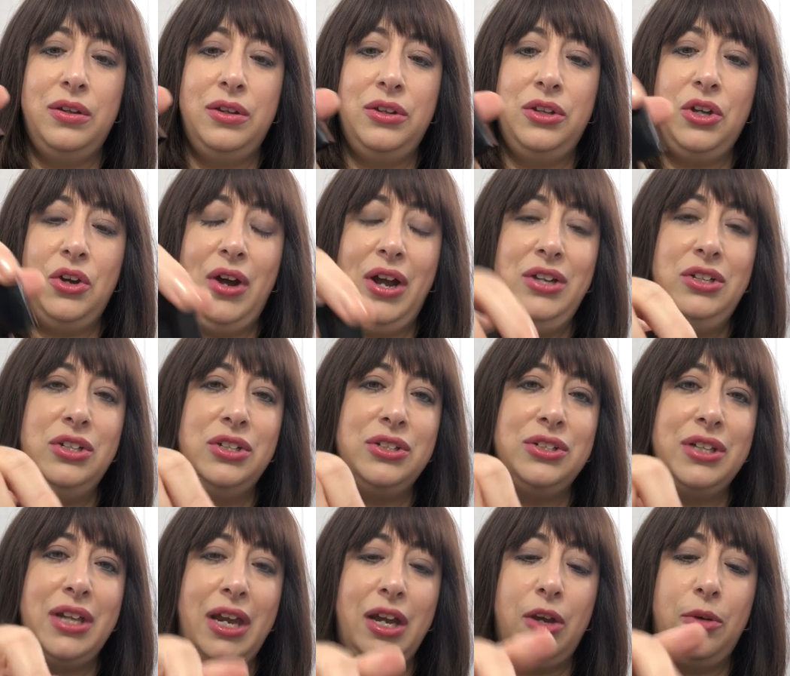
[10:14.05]
so I
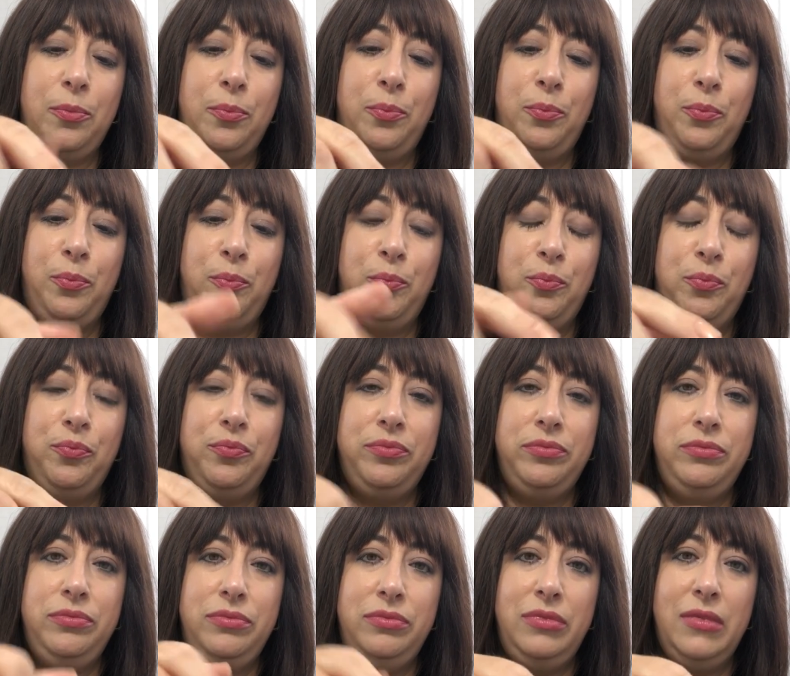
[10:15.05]
just like
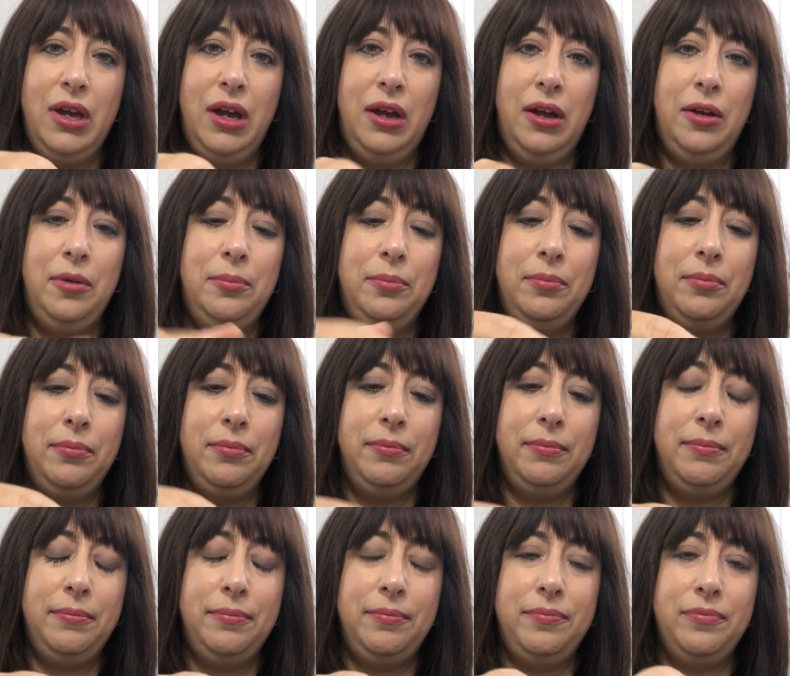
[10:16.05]

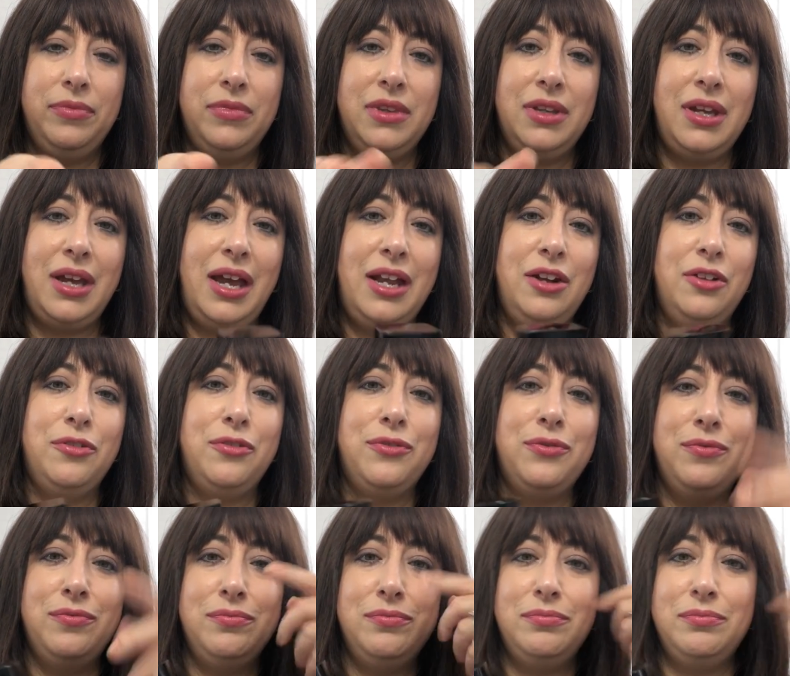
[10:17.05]
kind of
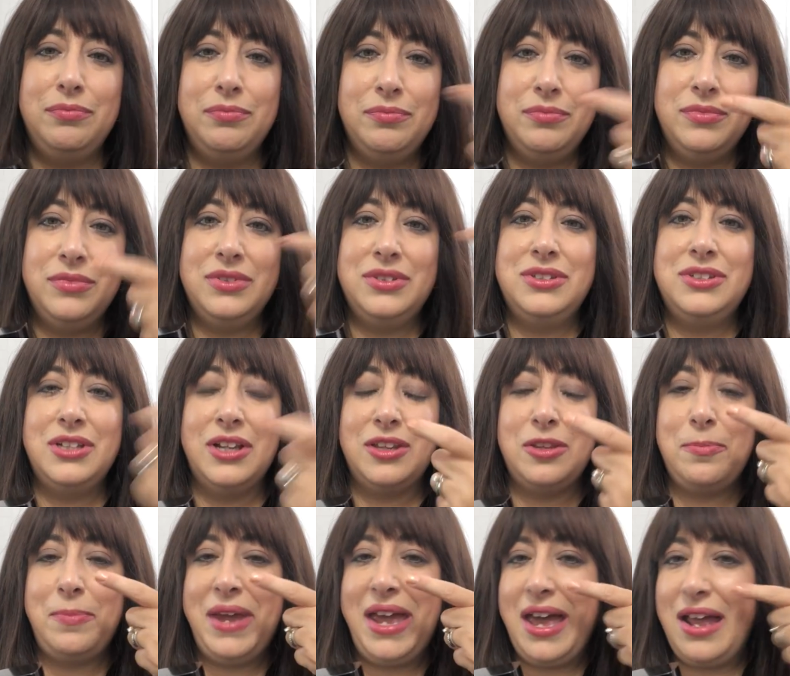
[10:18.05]
took
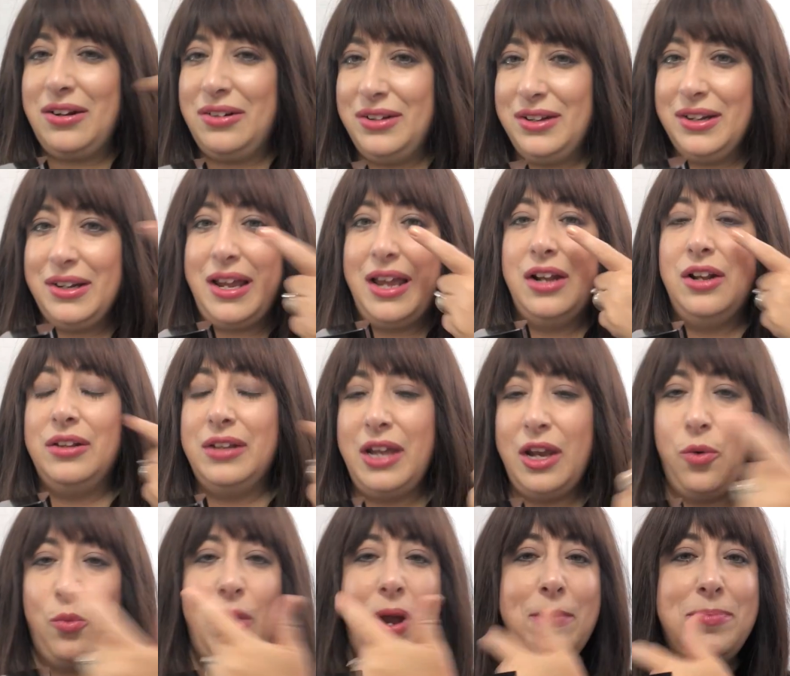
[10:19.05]
the paddle and kind of
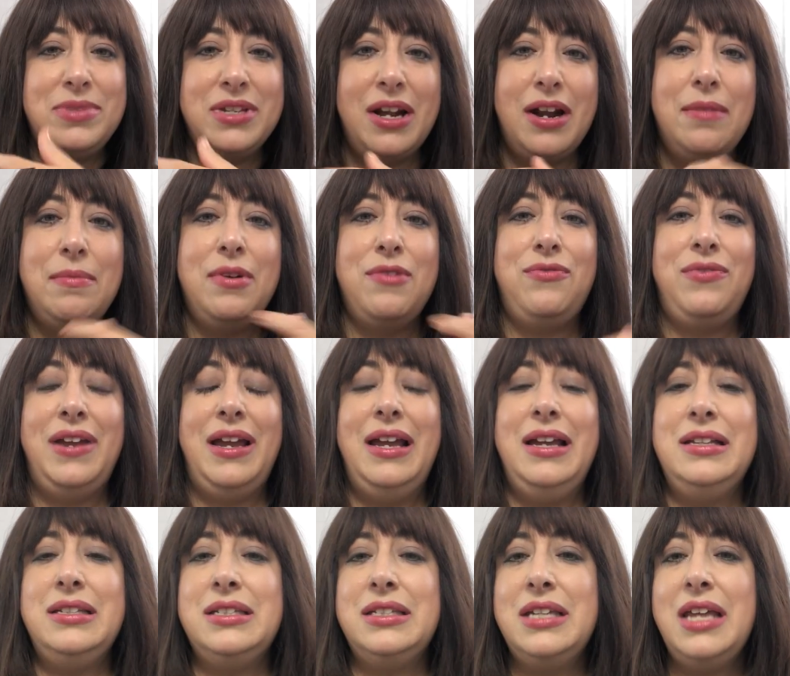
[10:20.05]
like wiped it on my
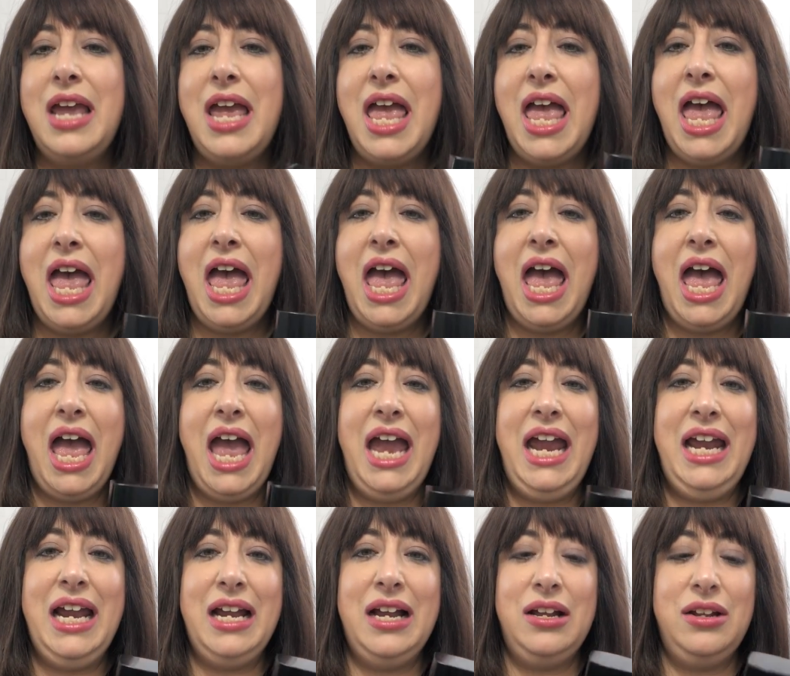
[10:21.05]
face,
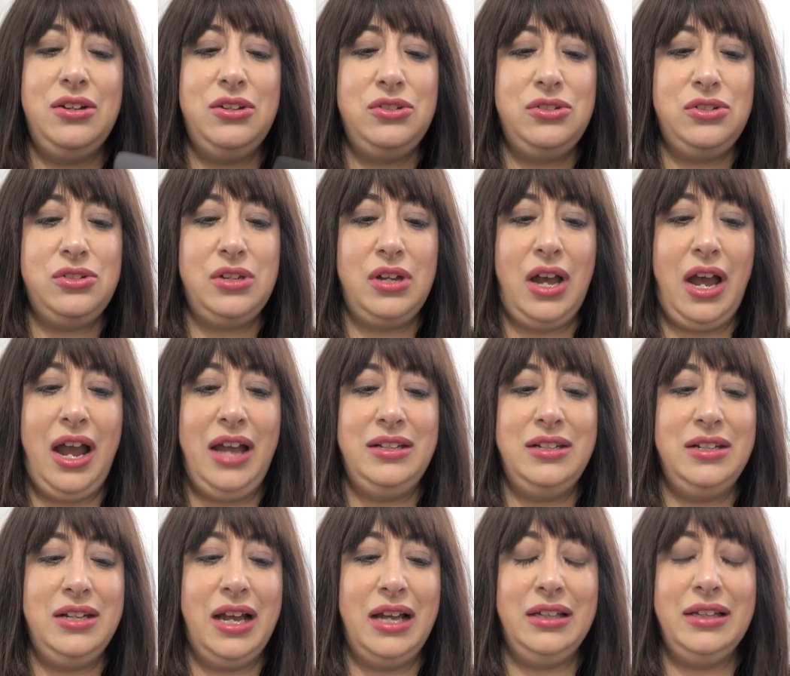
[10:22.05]
and I
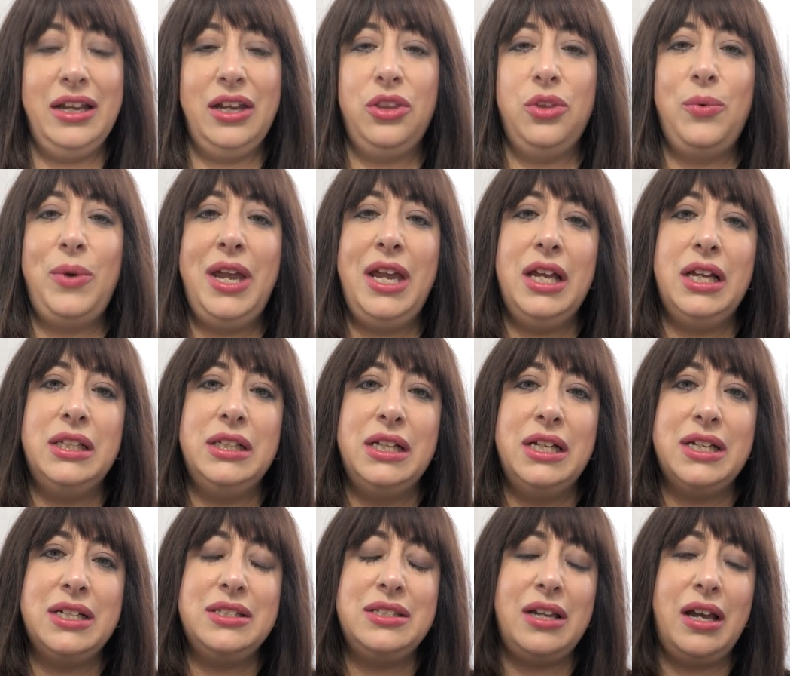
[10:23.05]
did not like the way it
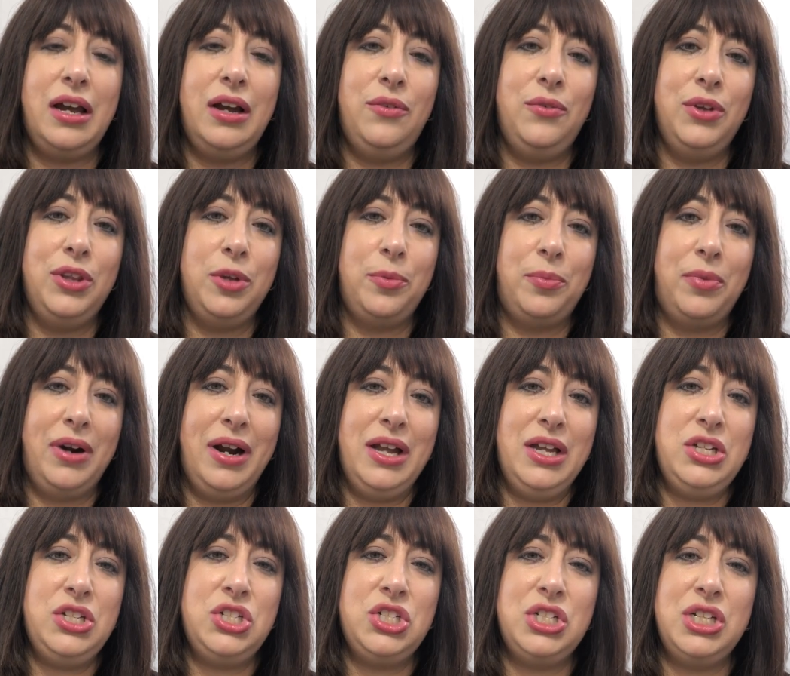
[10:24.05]
looked with a
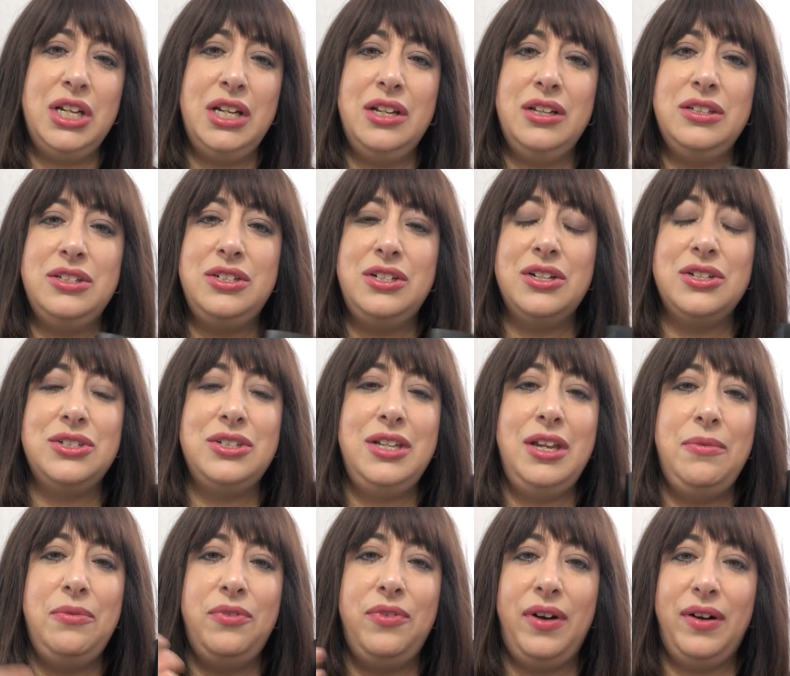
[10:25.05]
brush. It just
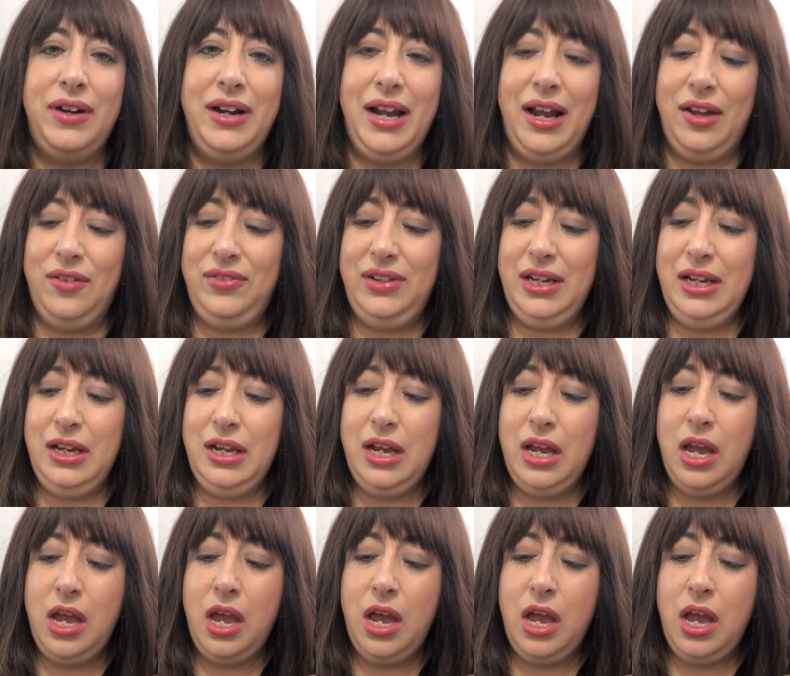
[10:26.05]
seemed very heavy,